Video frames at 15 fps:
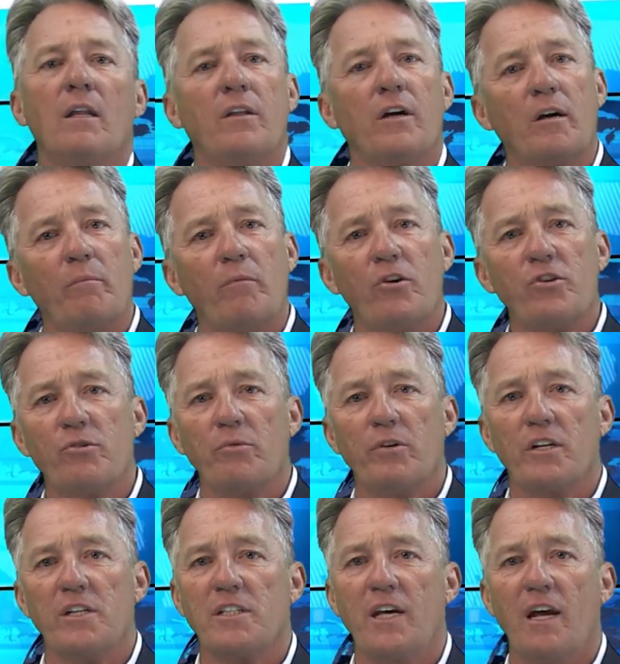The commercial
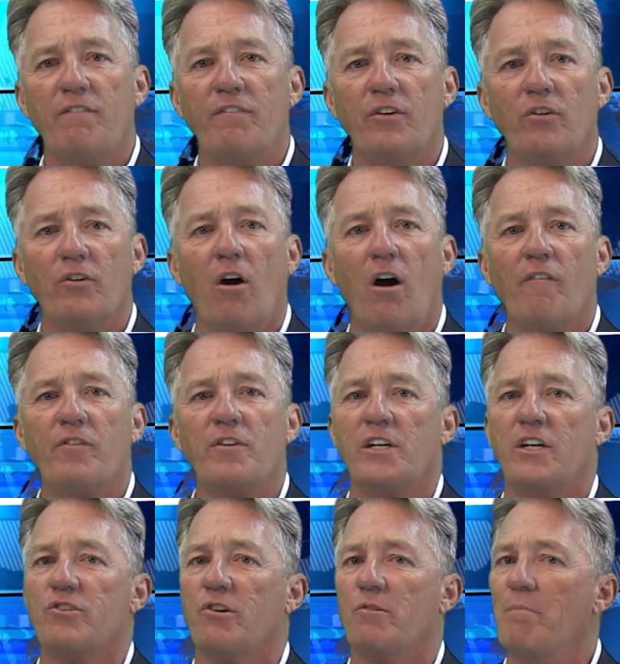real estate field offers
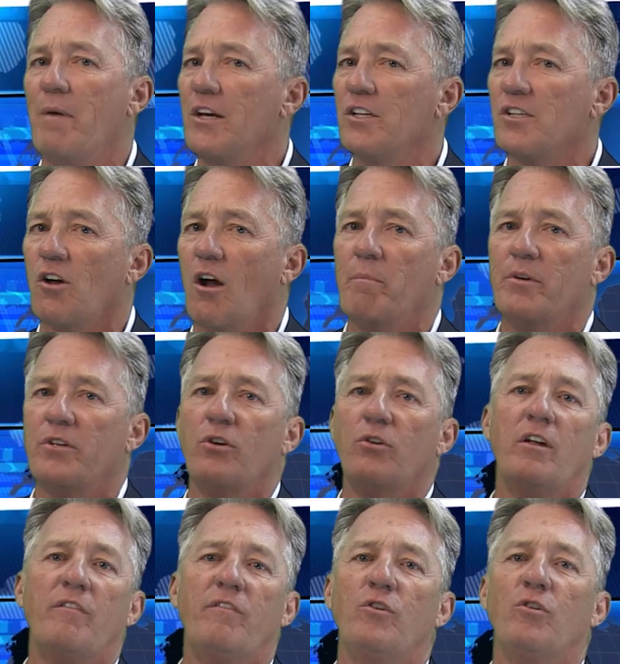a tremendous
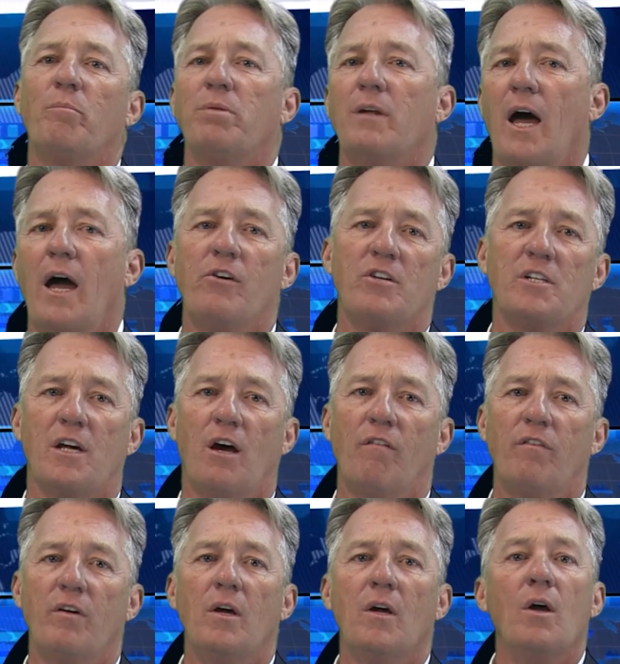opportunity if you apply
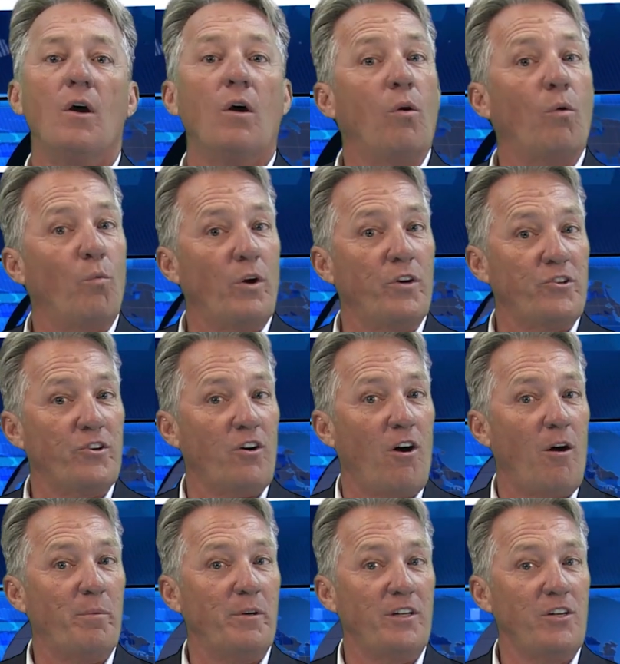yourself. What's your
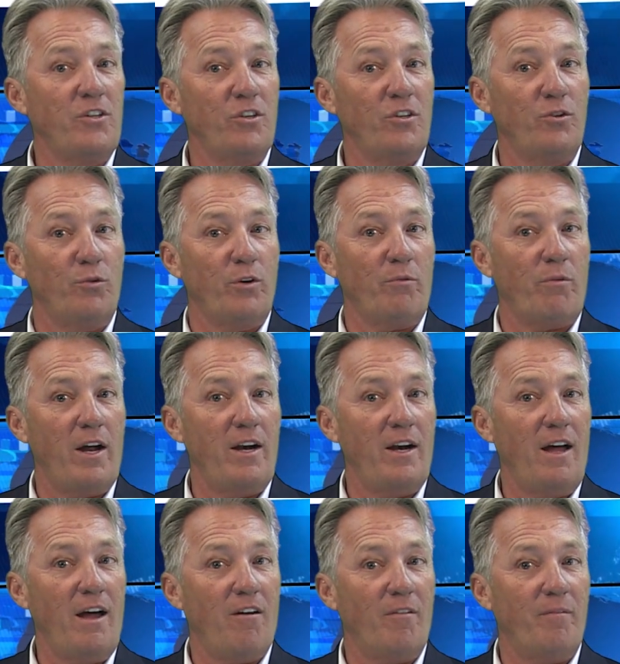competition doing right
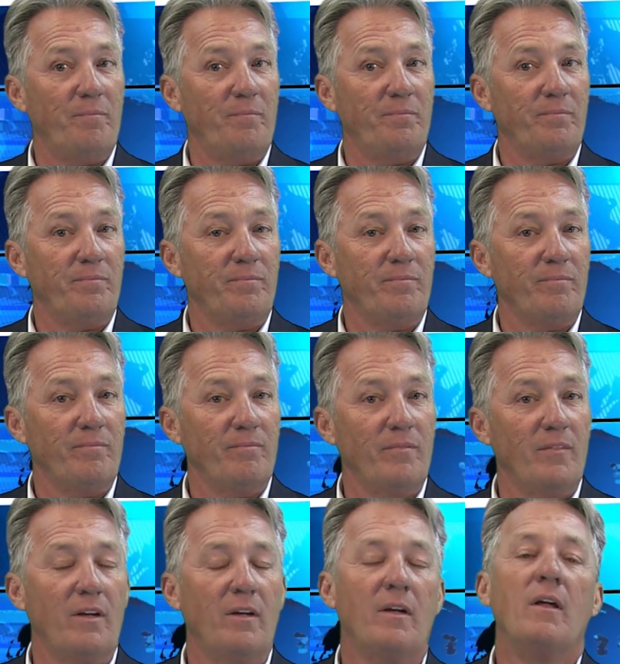now?
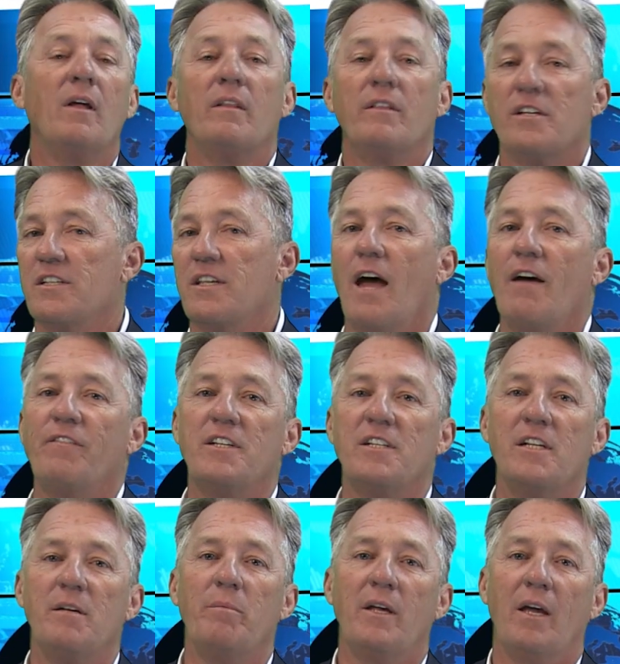The staff at
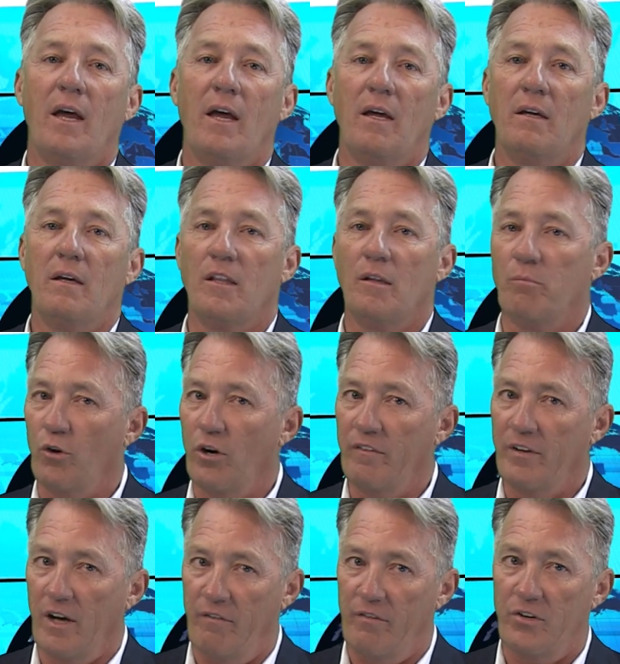CBA and the Board
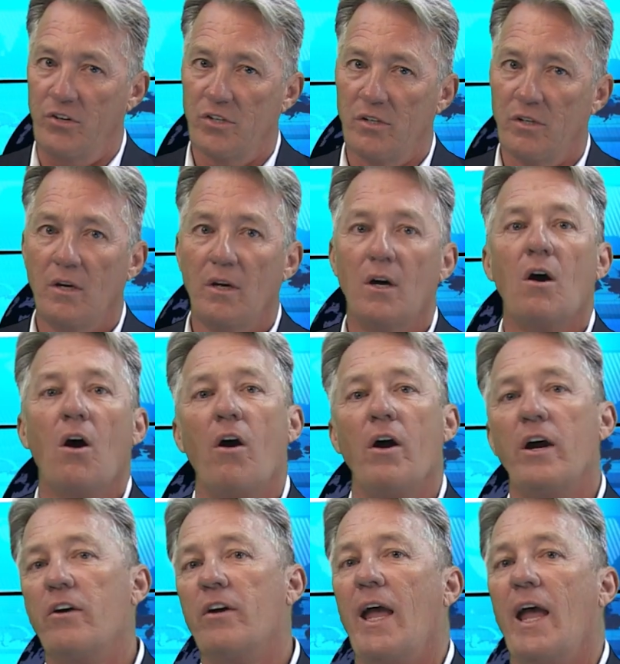of Governors are
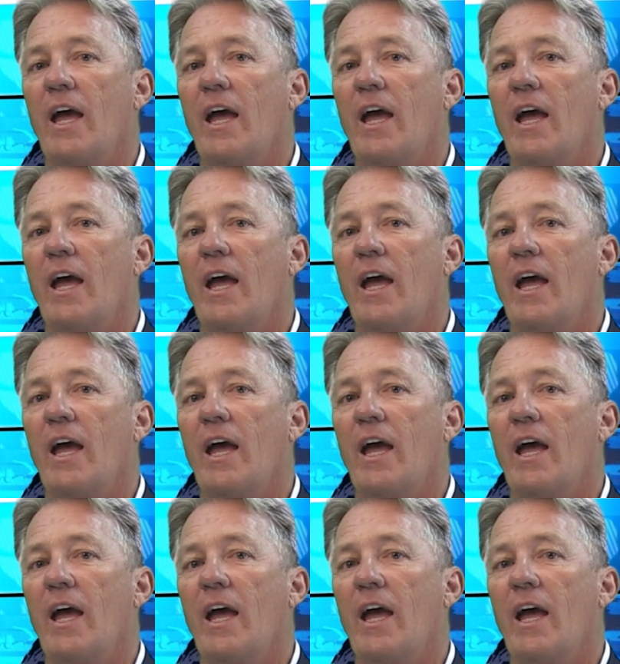here to